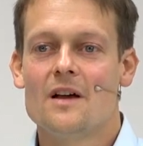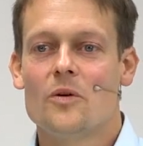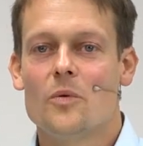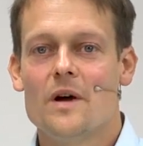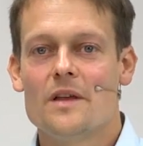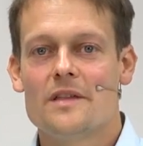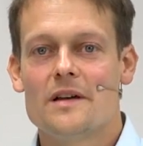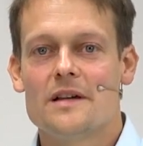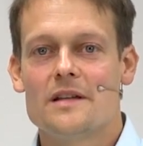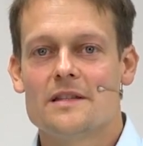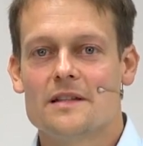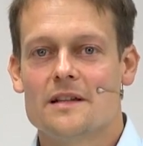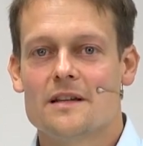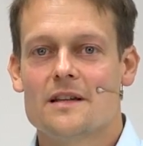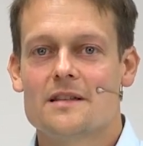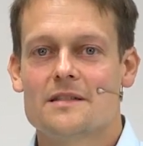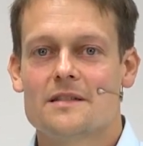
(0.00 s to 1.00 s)
Whether it's a
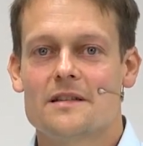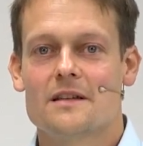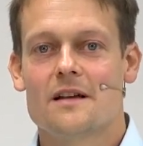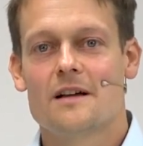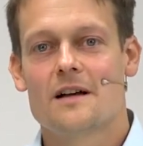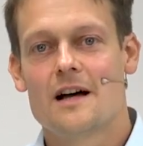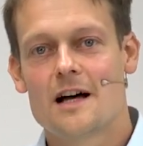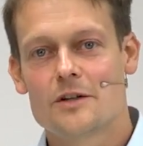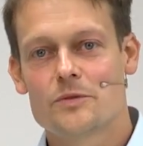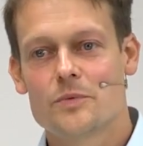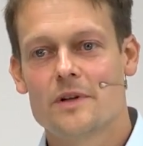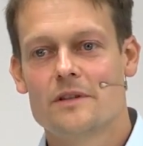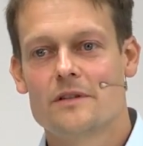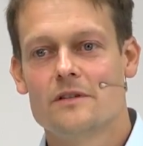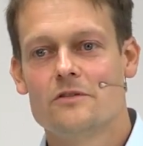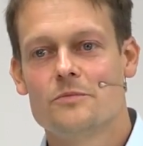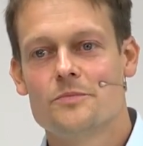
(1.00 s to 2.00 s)
classic
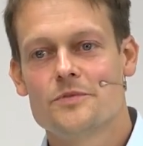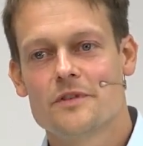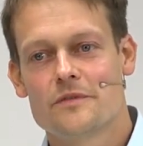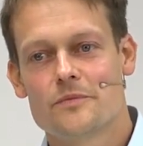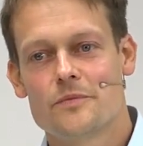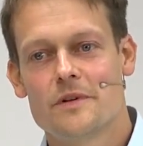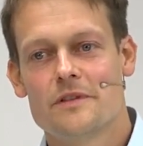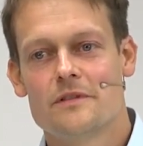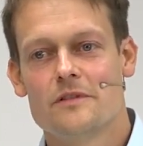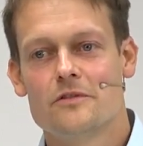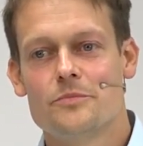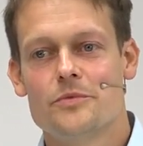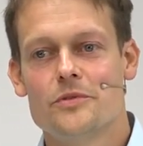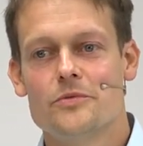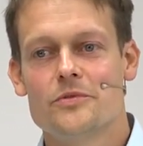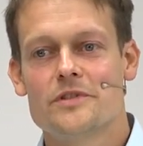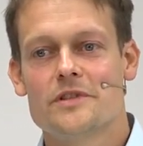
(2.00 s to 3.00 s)
hardware-in-the-loop,
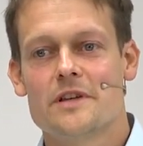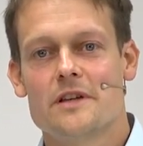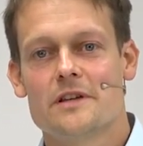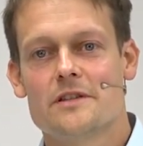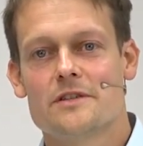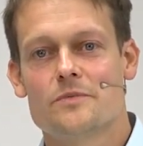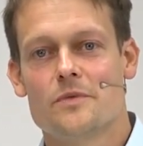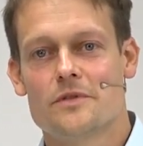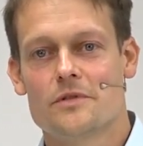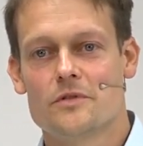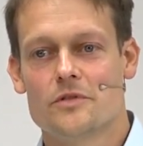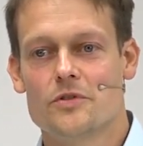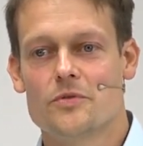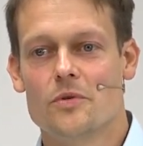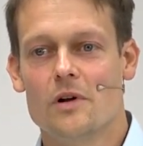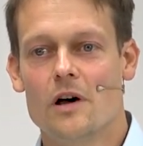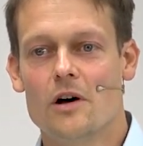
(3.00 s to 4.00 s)
software-in-the-loop use case with a
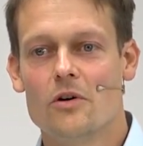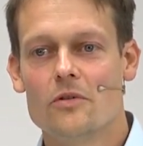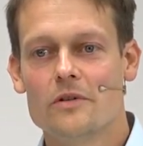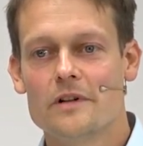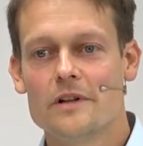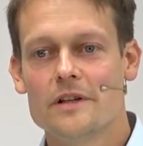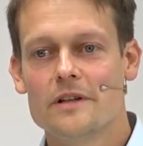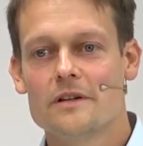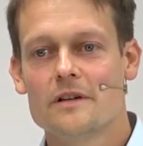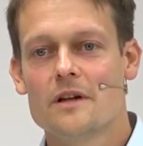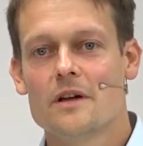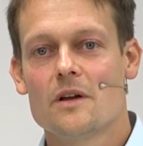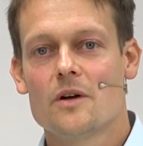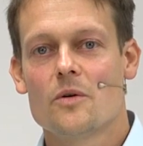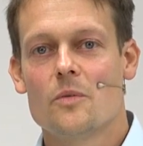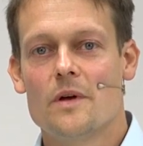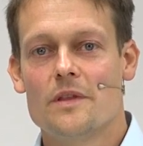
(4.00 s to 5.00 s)
controller only,
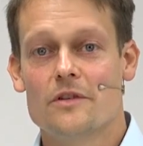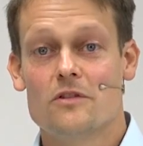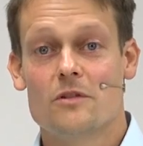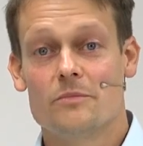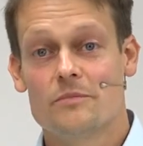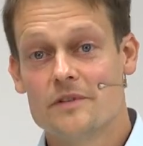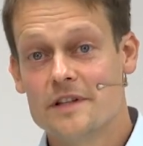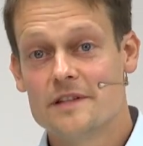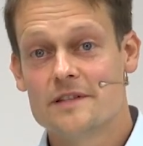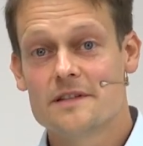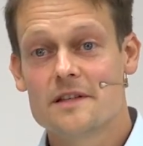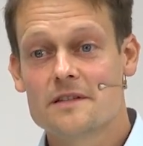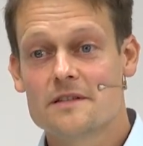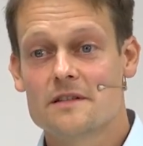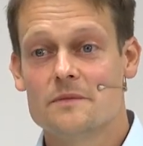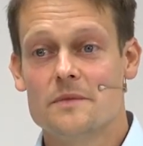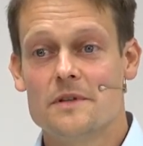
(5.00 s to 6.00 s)
where the complete
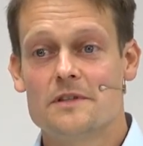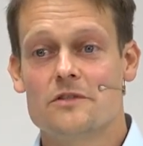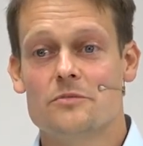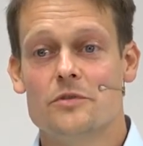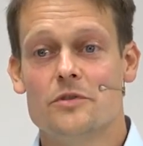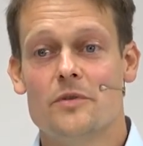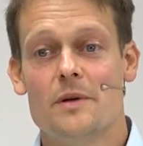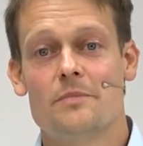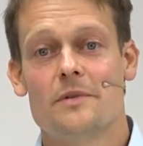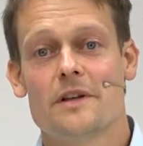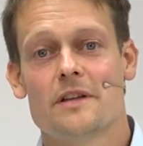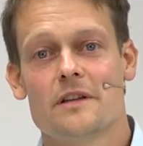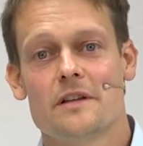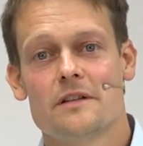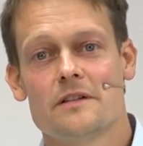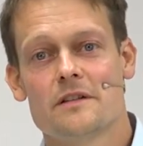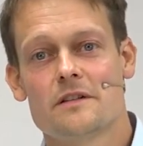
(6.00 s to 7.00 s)
system needs to be
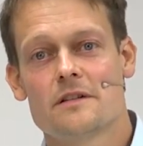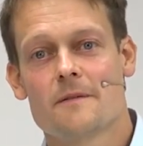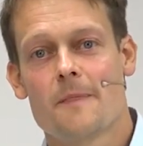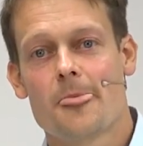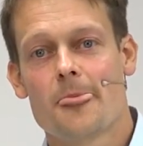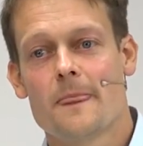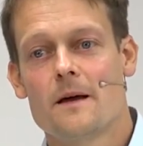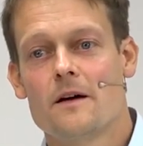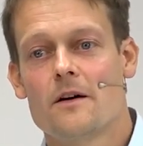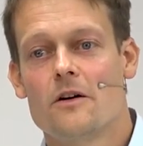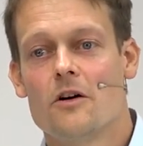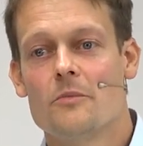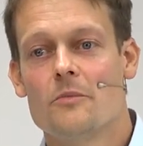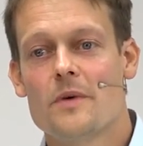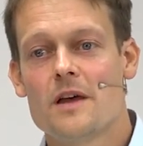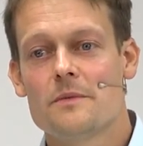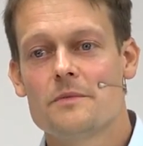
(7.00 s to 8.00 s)
replicated,
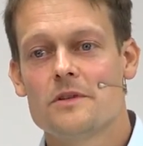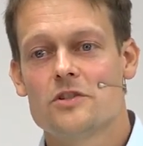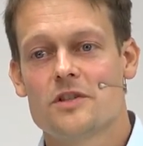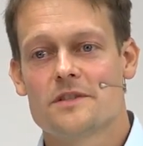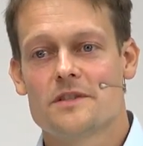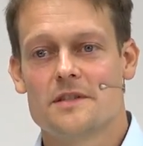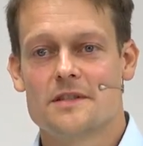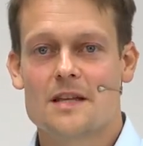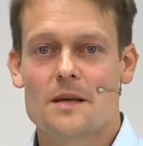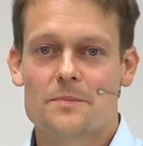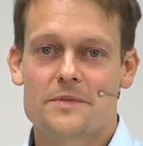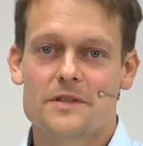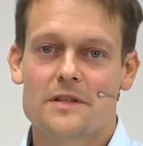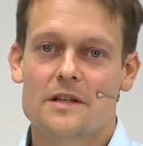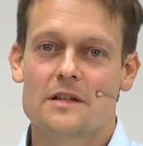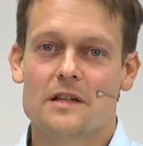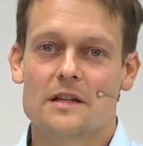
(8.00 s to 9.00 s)
or maybe just a
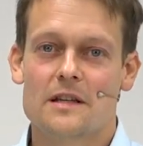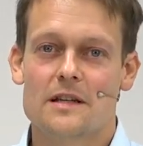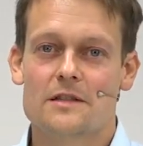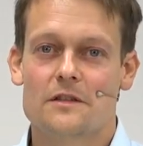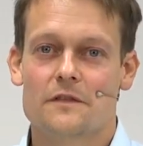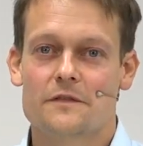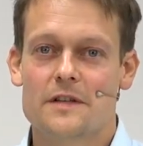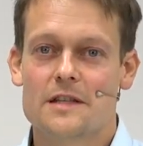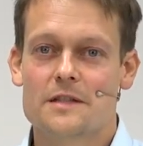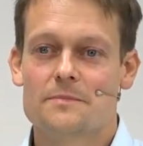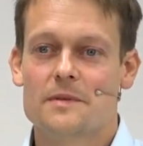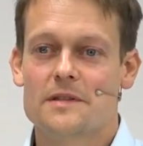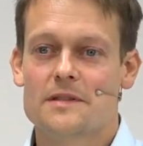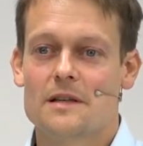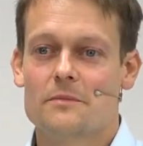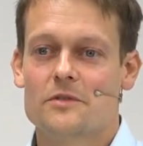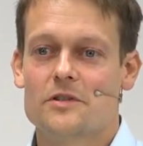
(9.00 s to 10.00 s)
subset in case of test
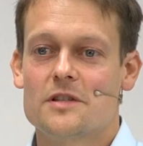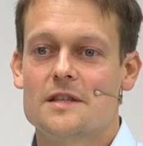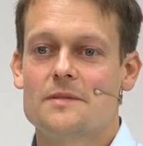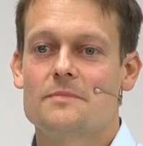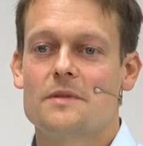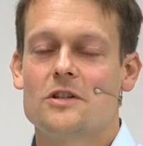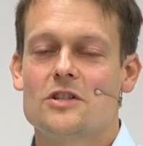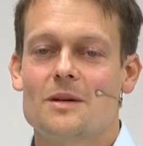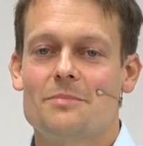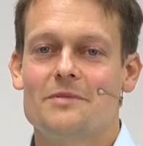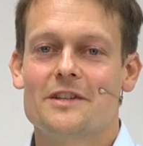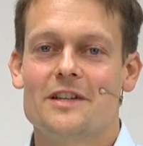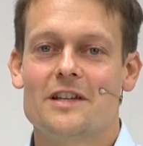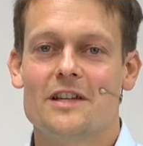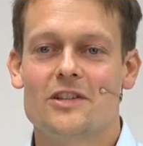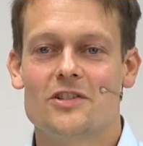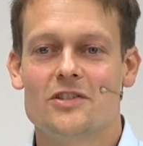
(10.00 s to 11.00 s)
bench, test bench
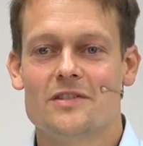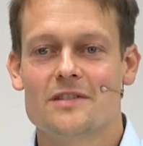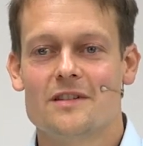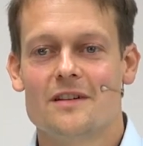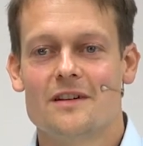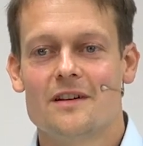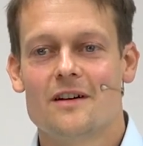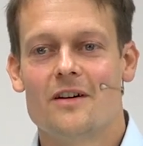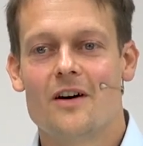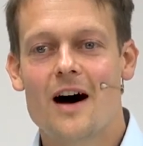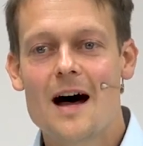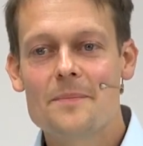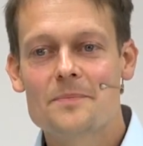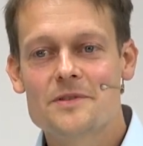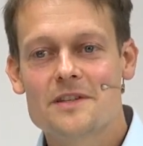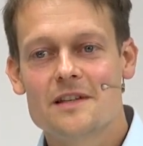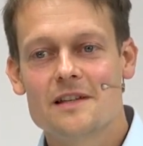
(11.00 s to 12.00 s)
applications, or
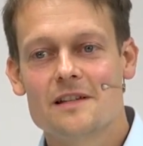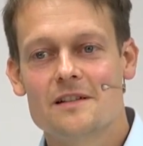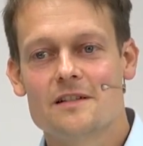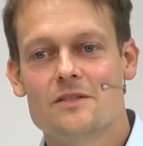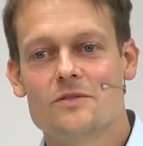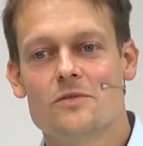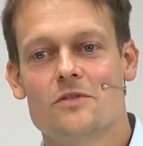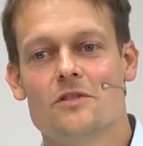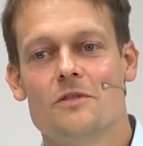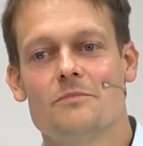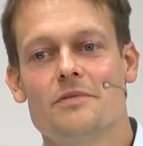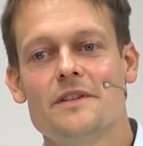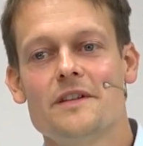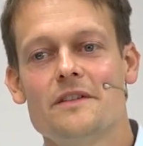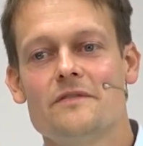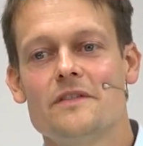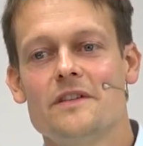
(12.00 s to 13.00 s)
upscaled to a
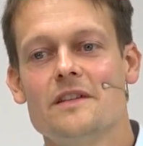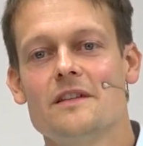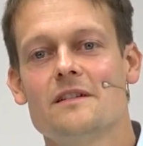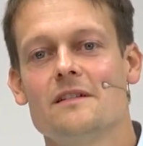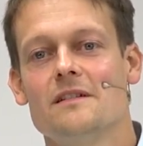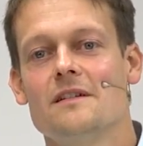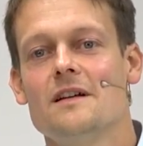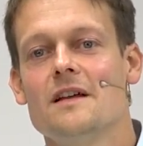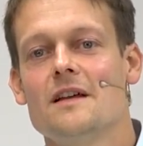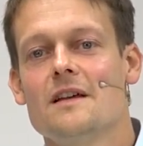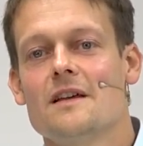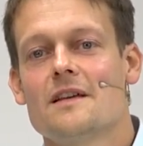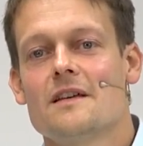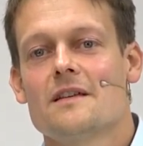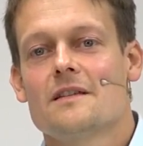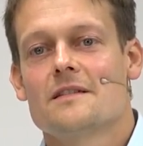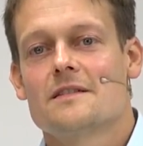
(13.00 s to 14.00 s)
complete vehicle
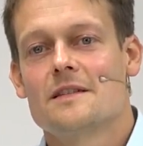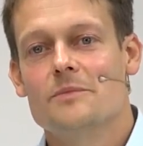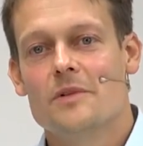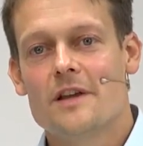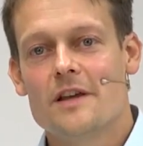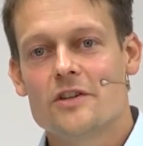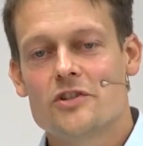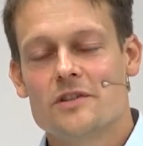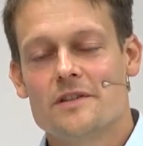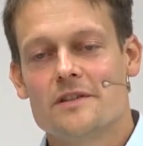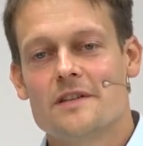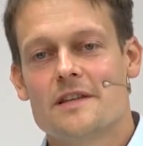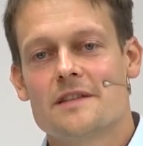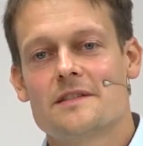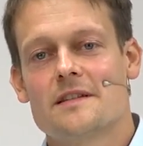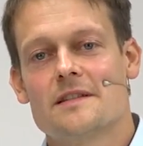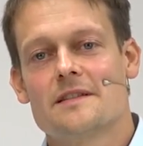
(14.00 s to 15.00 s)
simulation
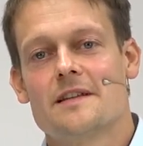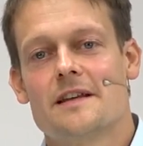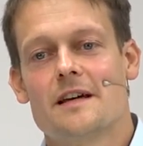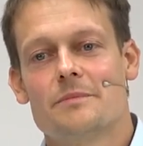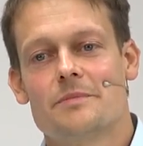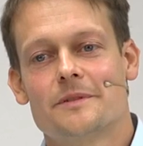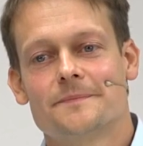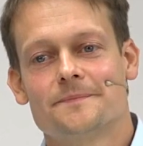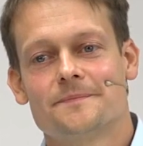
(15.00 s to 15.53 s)
testing setup.